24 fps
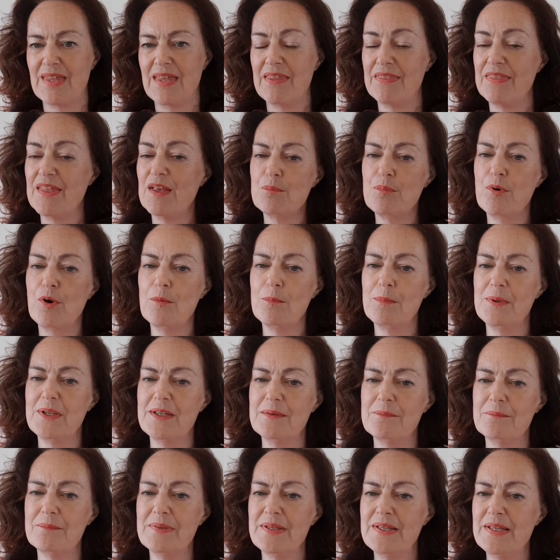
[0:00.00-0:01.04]
That
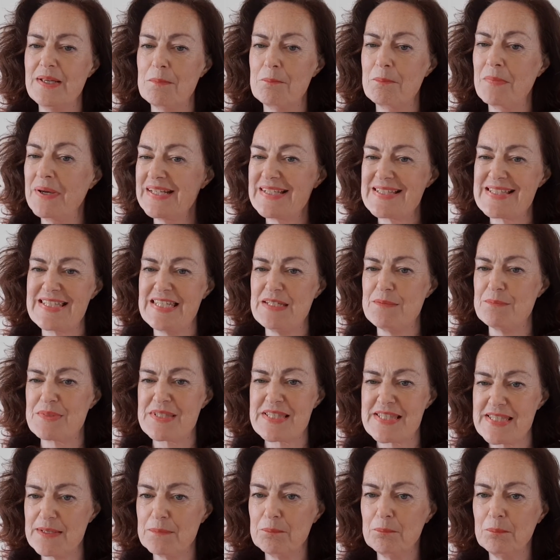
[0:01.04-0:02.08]
problem might seem
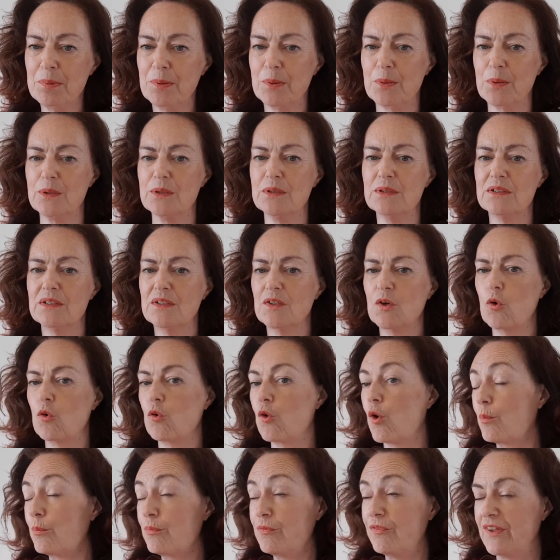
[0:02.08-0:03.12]
simple
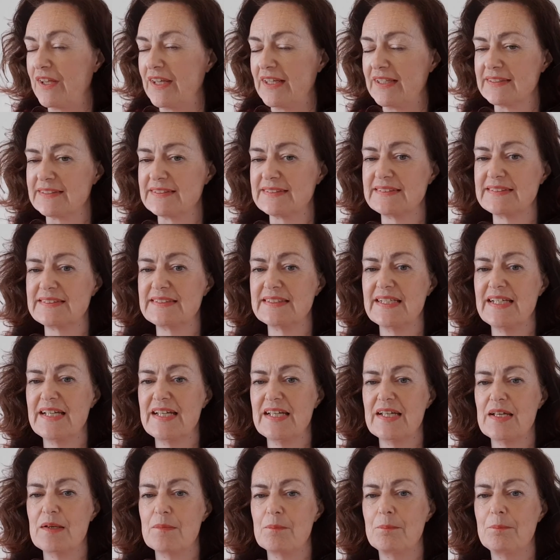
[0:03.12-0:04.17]
or obvious,
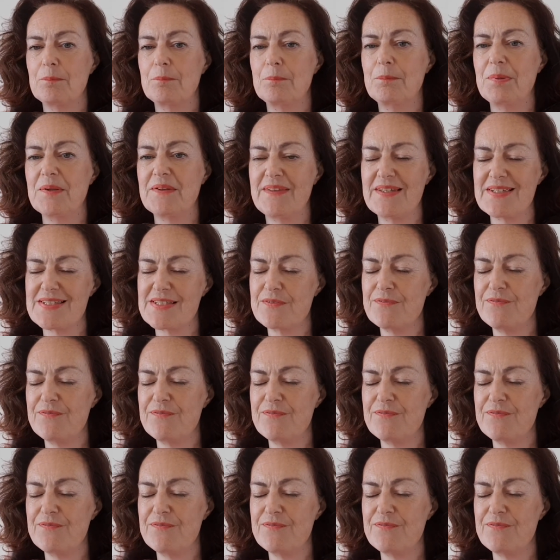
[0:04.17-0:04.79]
but there's a